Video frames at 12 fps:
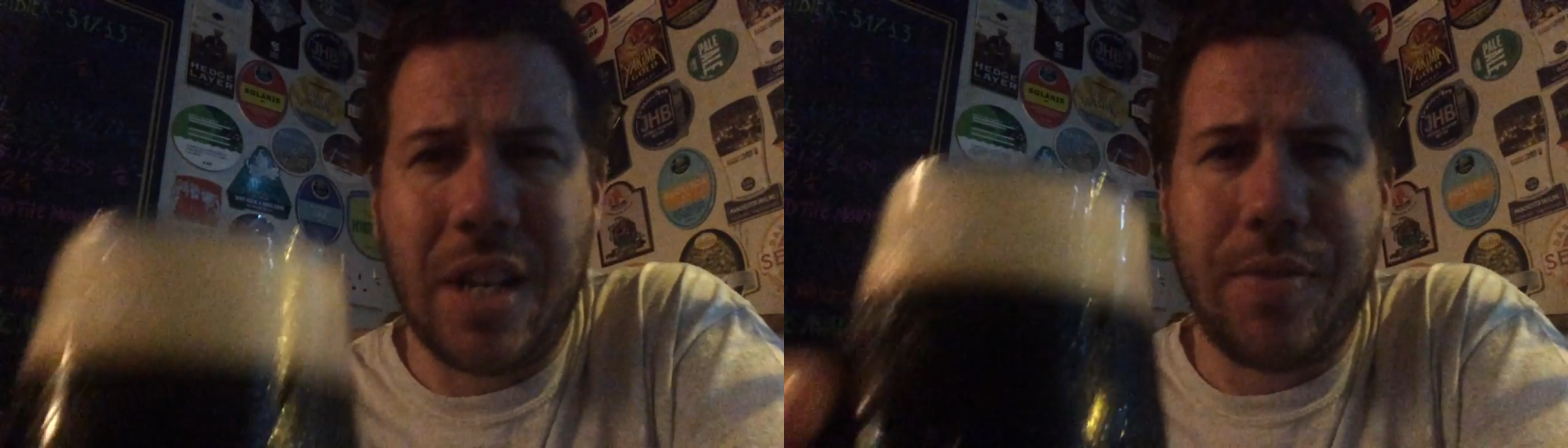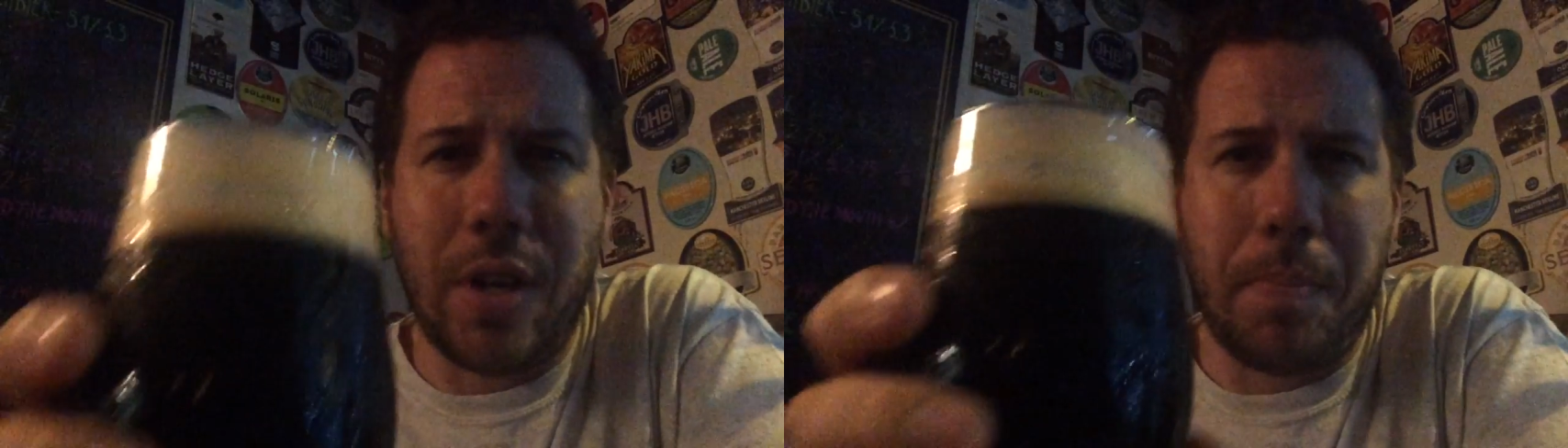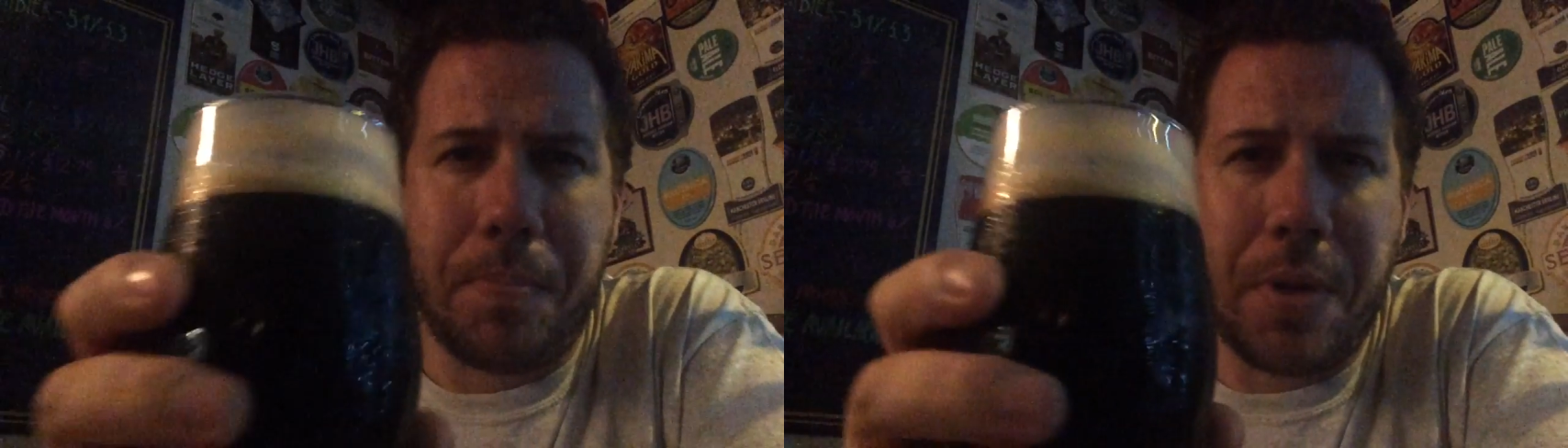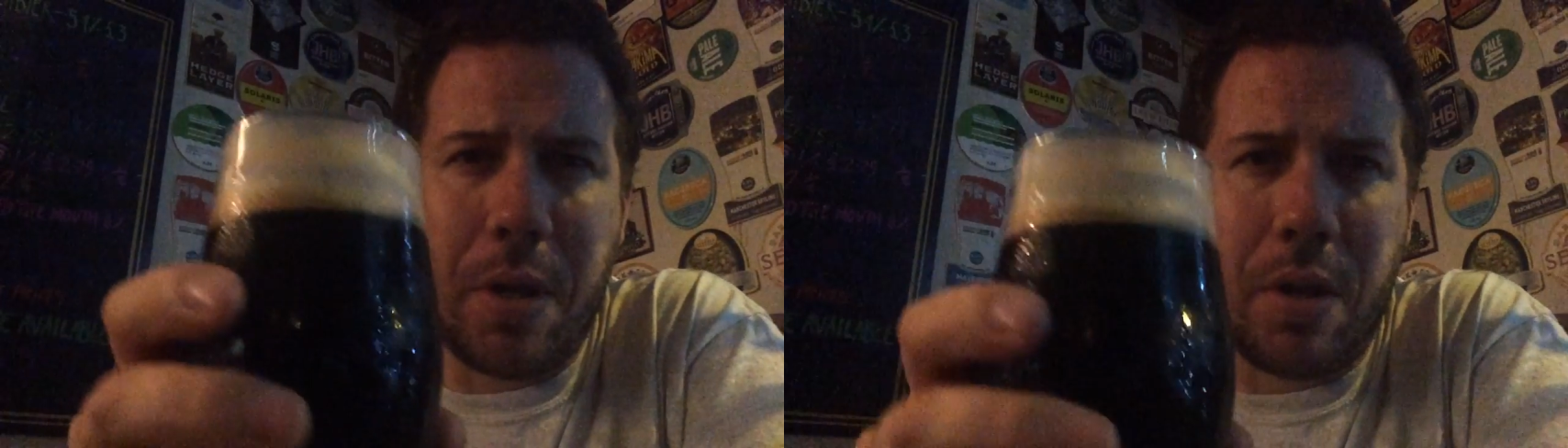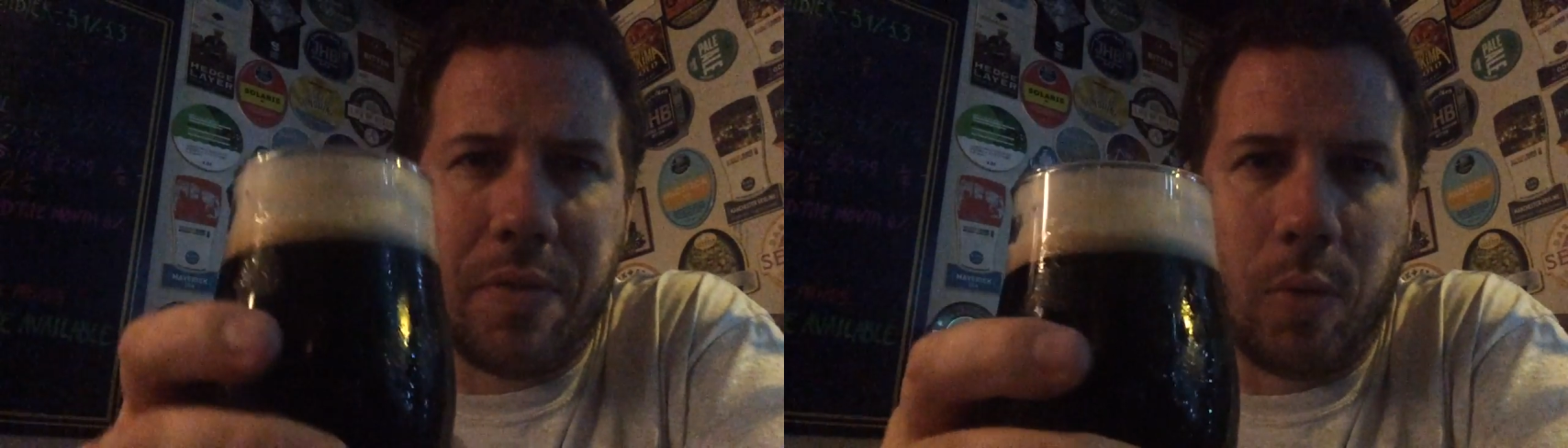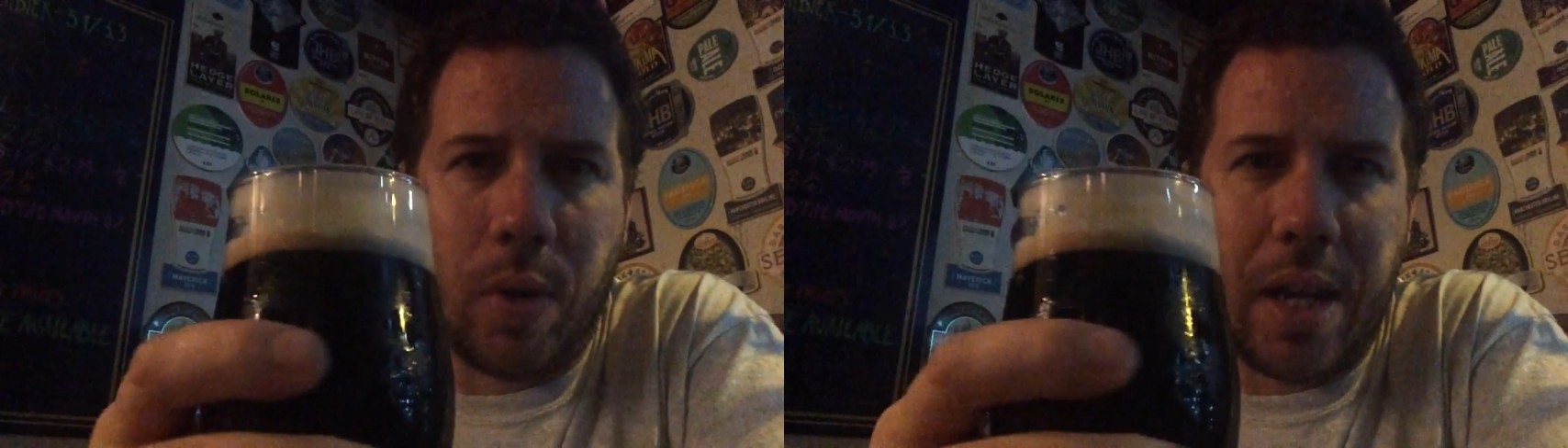leaving a
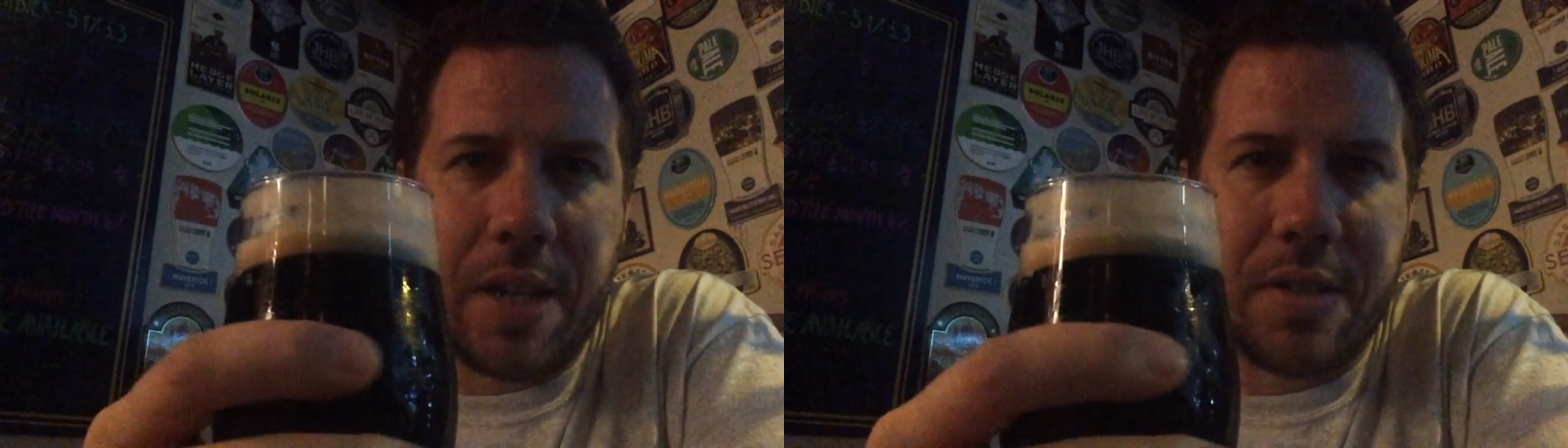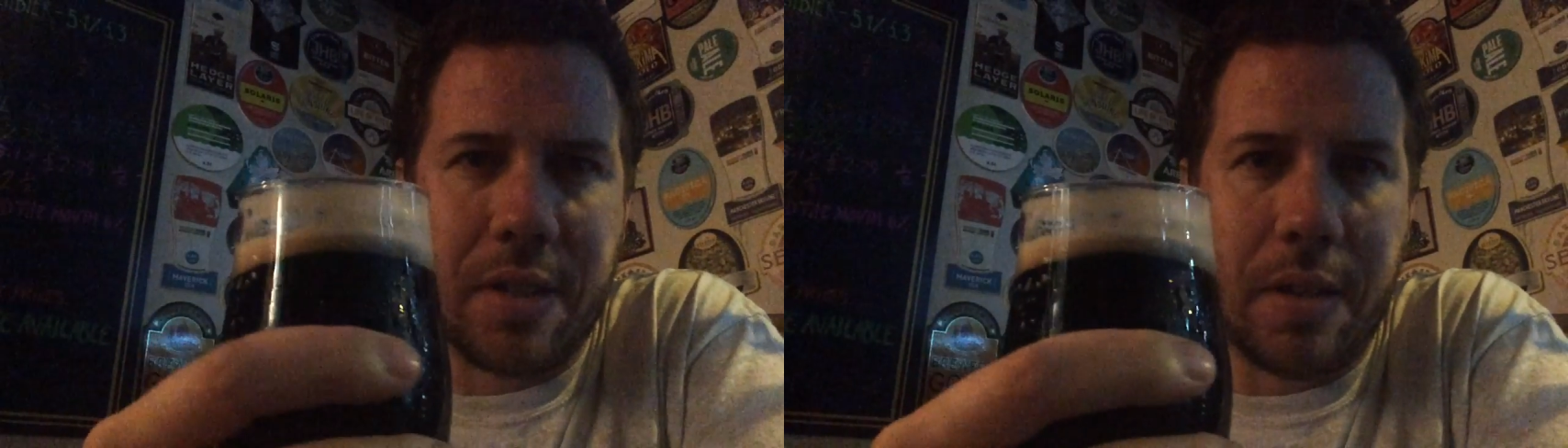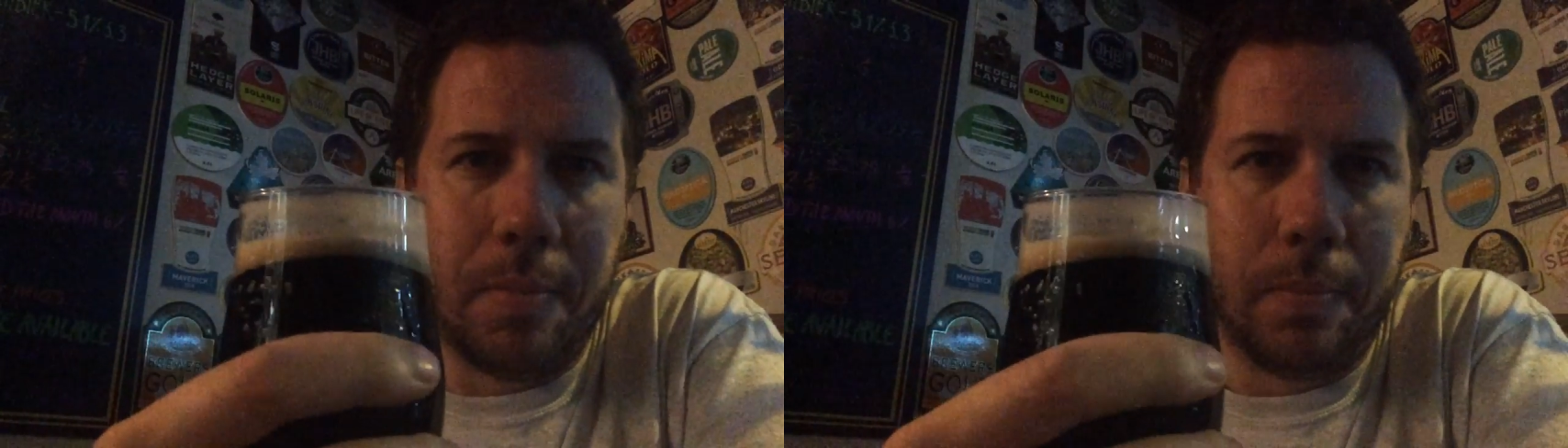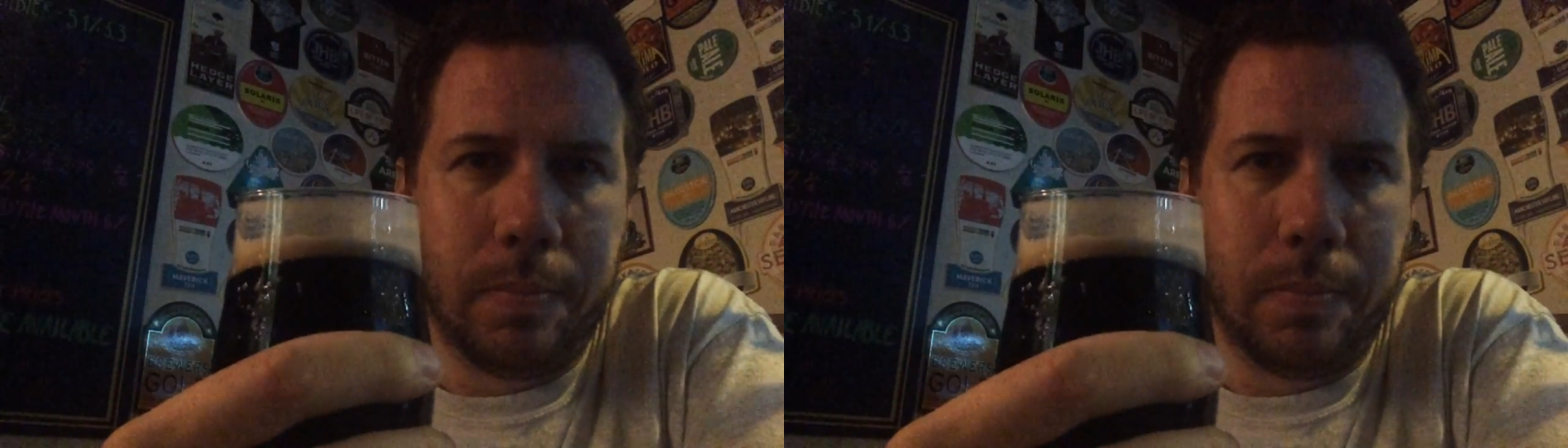beautiful lacing.